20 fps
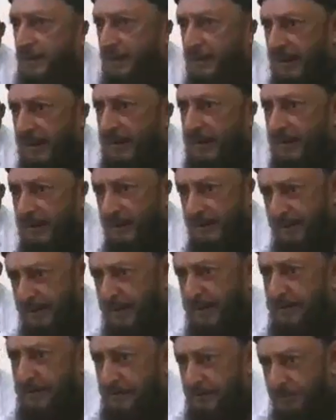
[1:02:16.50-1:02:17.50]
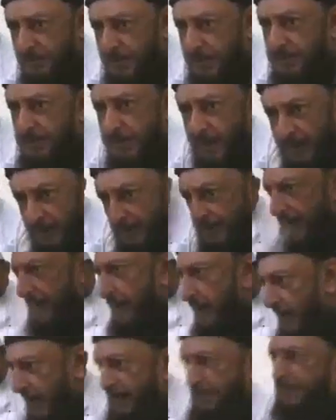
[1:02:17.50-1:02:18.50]
than cash price,
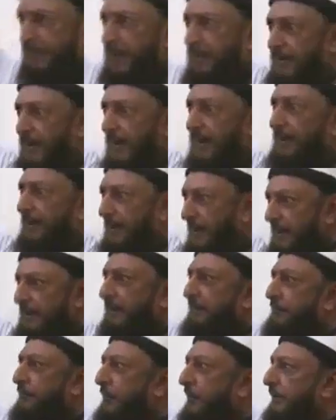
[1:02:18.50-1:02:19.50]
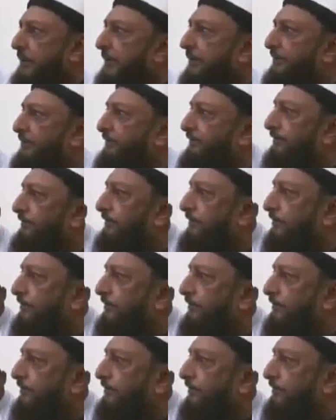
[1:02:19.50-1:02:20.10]
then come, man, and let us do it.